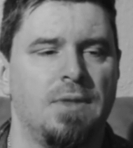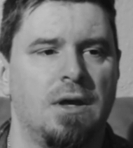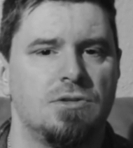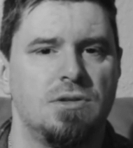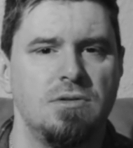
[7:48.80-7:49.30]

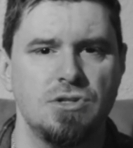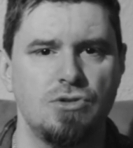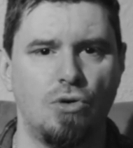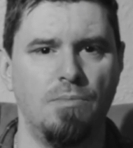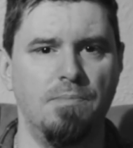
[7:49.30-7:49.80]
So there's this
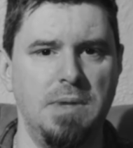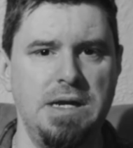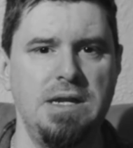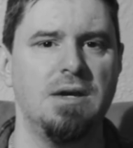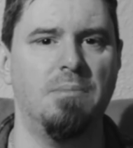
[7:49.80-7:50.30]
whole
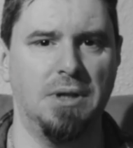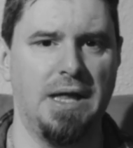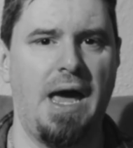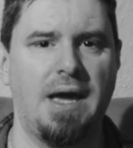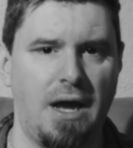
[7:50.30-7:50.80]
media
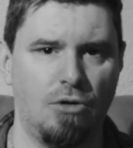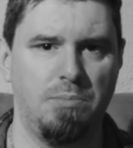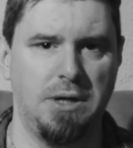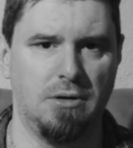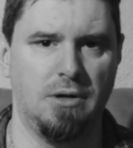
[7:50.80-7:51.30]
blackout
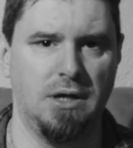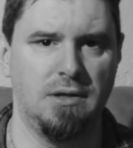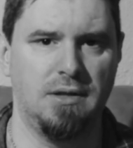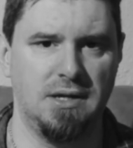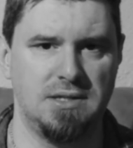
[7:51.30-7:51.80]

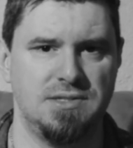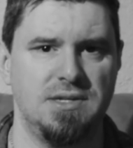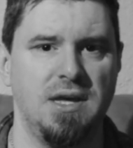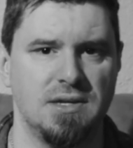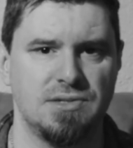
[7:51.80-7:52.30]
period that
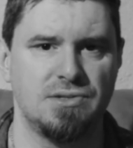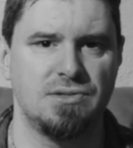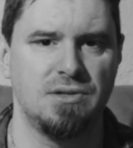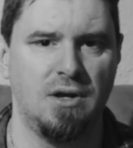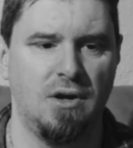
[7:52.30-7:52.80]

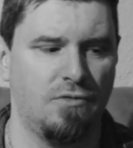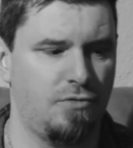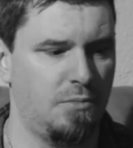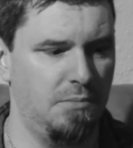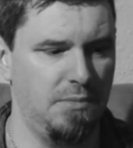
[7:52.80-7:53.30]
exists
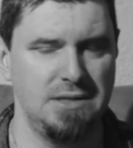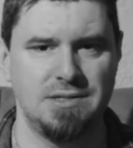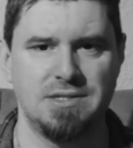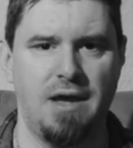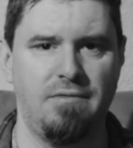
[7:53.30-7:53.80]
from the mid
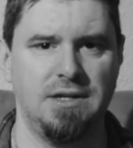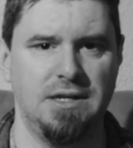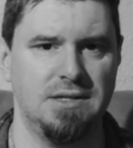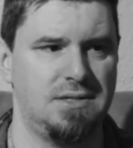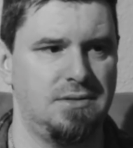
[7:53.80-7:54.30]

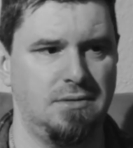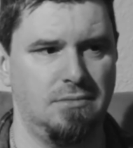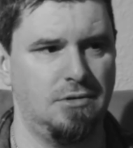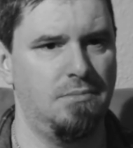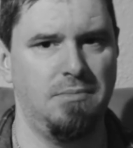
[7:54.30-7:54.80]
70s
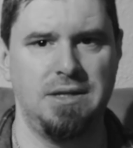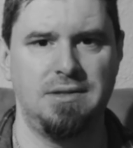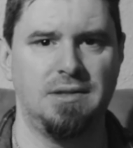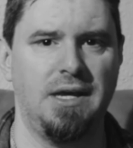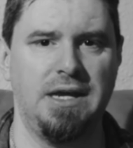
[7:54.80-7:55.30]
to the mid
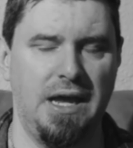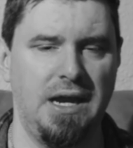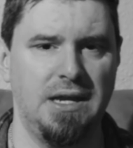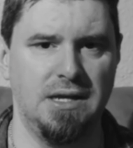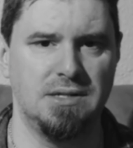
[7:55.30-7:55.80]
to late
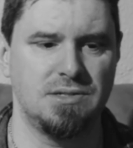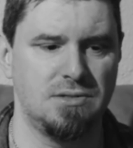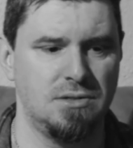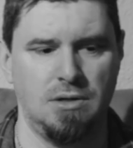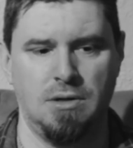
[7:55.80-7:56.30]

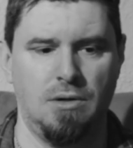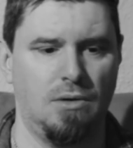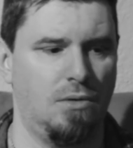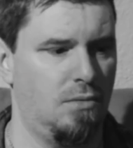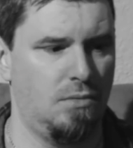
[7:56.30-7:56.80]
80s,
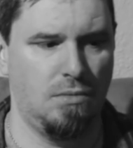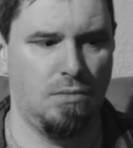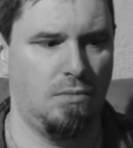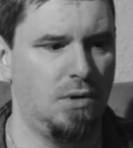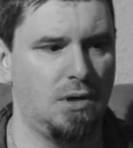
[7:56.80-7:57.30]

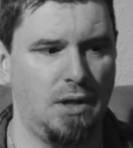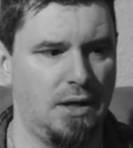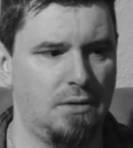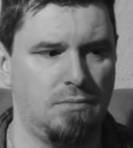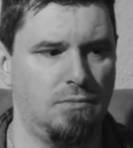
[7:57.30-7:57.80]
where,
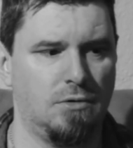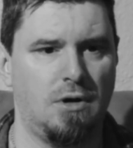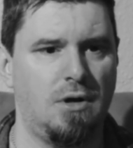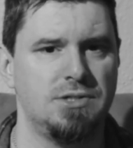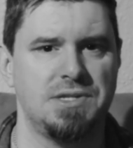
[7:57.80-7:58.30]
like, we're
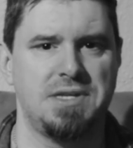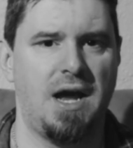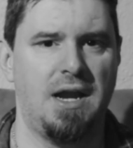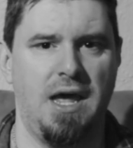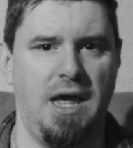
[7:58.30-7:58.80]
all just
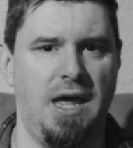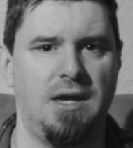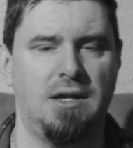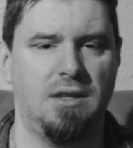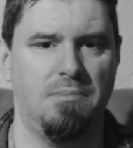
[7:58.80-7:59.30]
kind of
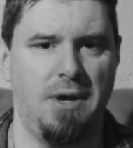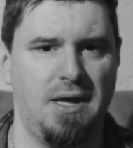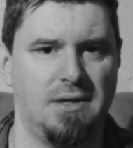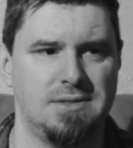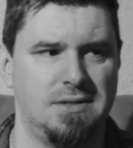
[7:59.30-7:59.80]
hanging in the
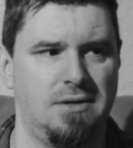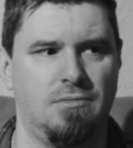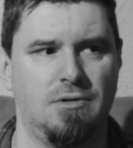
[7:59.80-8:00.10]
balance here, and we're